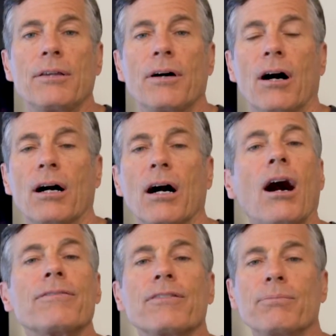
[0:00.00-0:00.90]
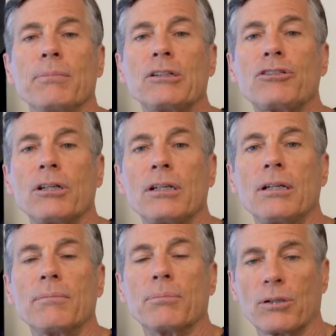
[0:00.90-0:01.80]
off of
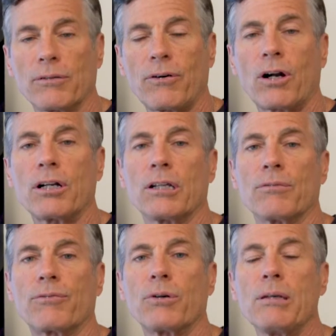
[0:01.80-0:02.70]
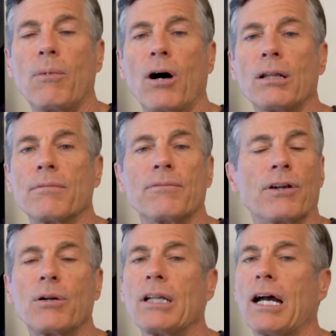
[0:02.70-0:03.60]
Mission Boulevard in Fremont.
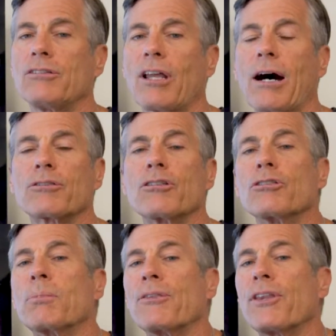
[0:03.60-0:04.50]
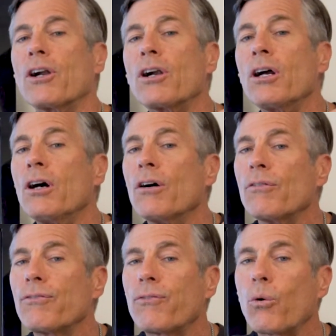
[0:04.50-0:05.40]
Very nice houses, but they're
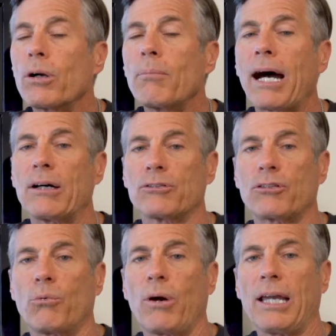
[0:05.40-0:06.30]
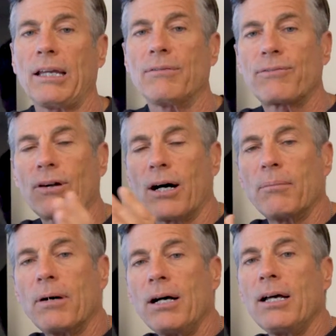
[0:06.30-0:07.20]
4 miles away from